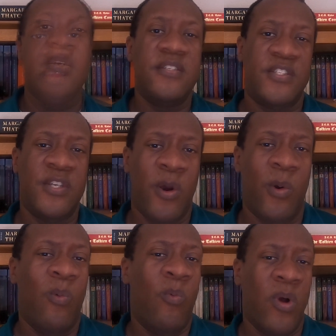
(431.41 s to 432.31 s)

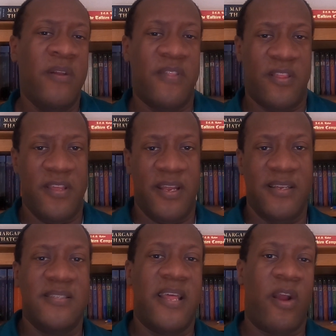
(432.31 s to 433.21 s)
So, one of the
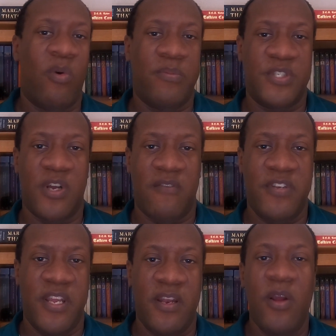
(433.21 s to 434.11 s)
things that
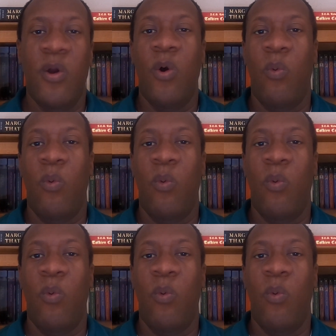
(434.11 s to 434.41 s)
Gorbachev did